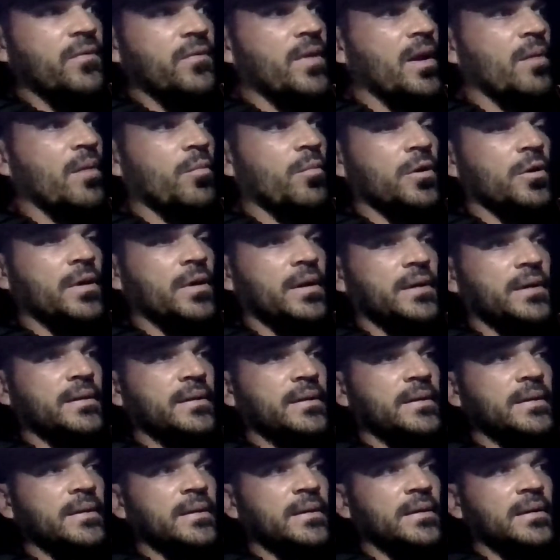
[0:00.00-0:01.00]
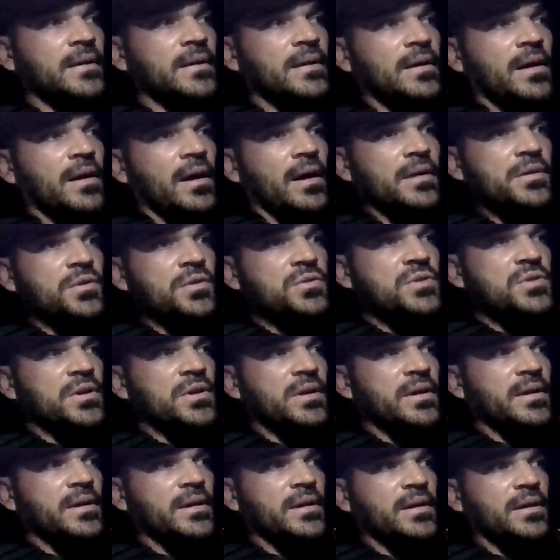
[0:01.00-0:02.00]
neighborhood, I
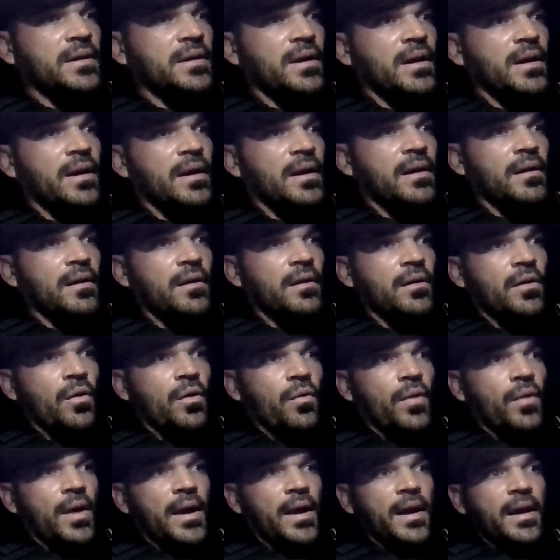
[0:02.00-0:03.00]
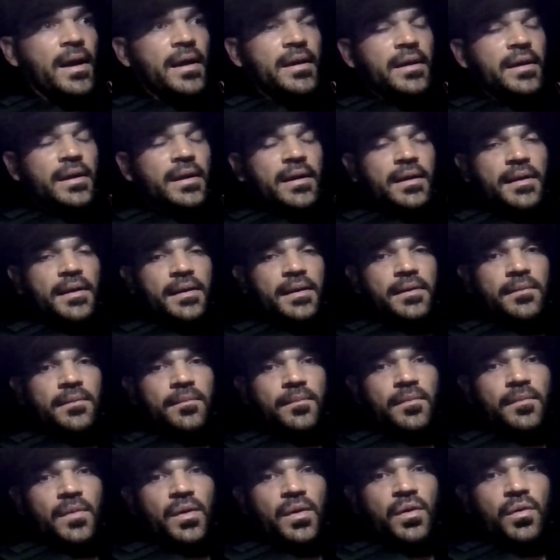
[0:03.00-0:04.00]
usually go ahead
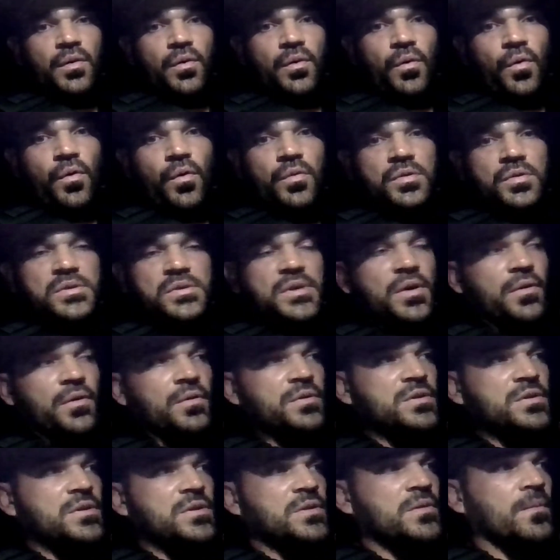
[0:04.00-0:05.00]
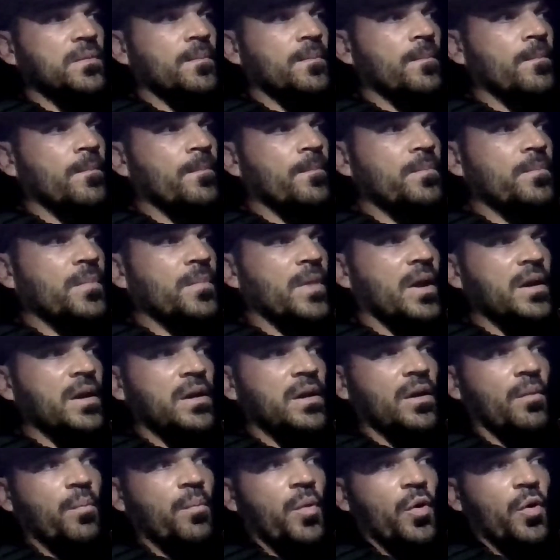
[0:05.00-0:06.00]
and Google search any
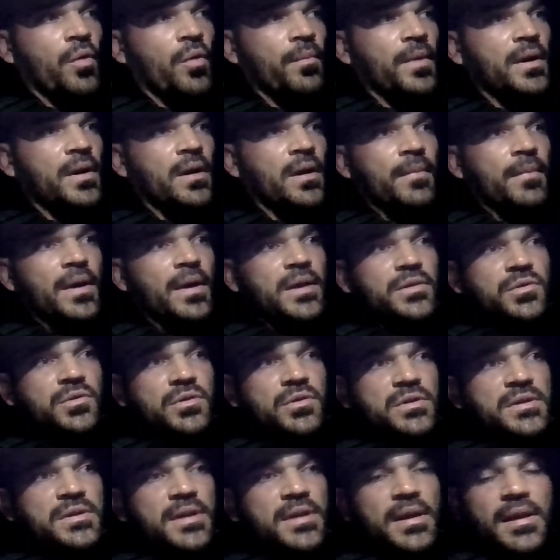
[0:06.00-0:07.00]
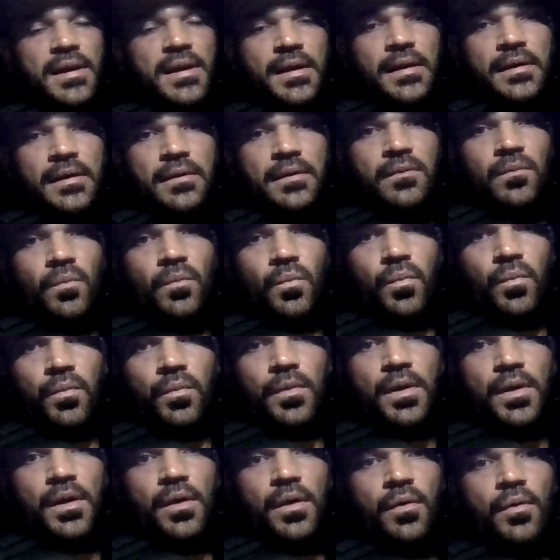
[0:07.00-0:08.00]
apartment I'm interested in,
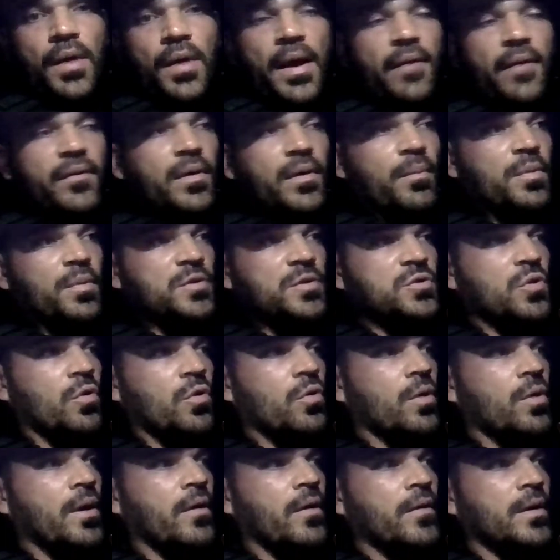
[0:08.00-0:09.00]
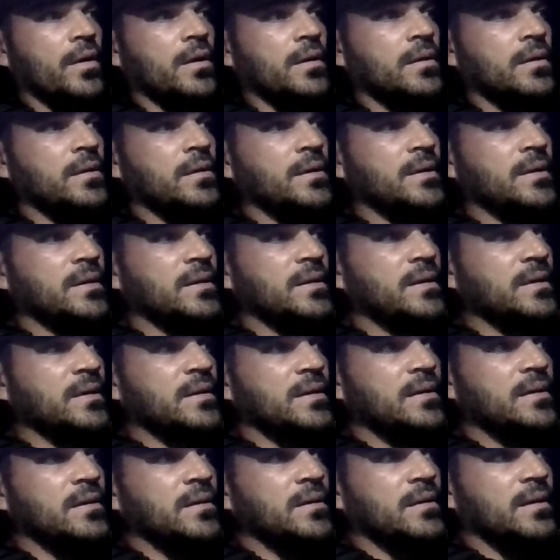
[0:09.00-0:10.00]
having a patrol area
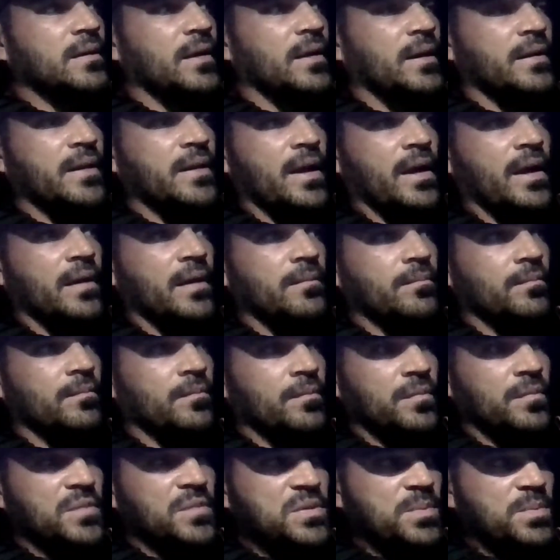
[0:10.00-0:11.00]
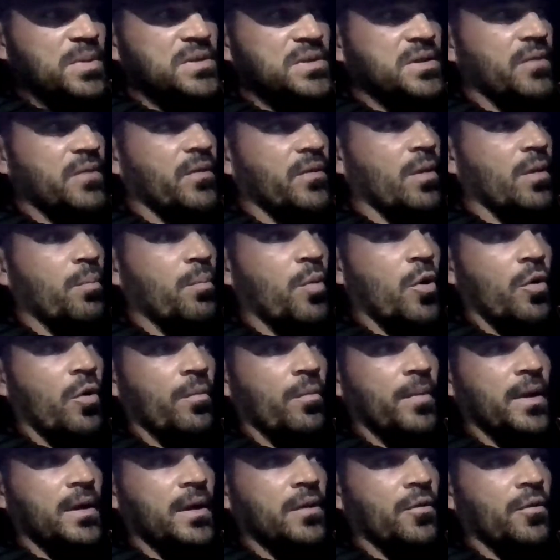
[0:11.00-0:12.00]
in that specific
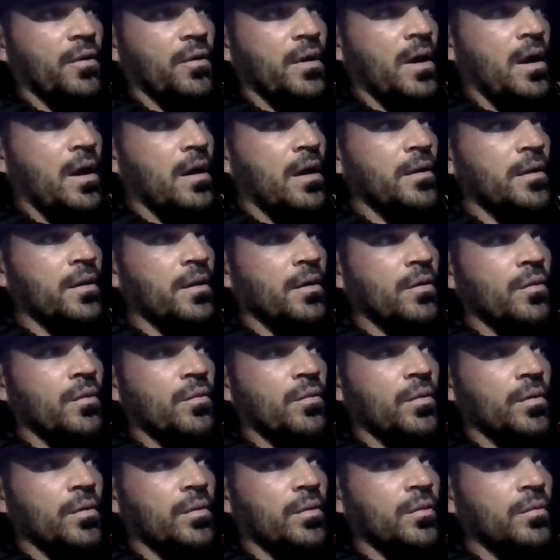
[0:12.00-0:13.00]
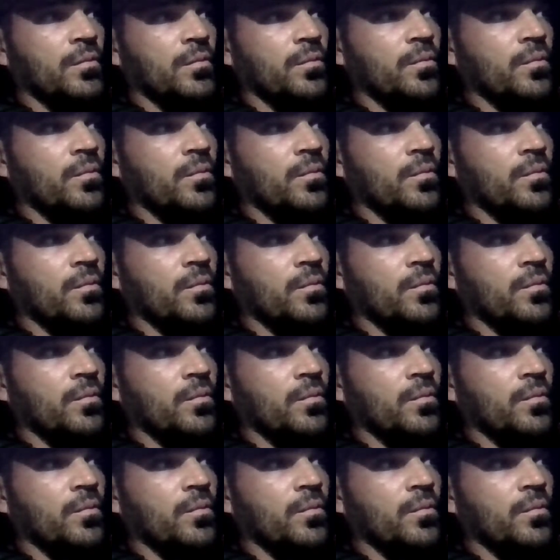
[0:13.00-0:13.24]
apartment or condo or,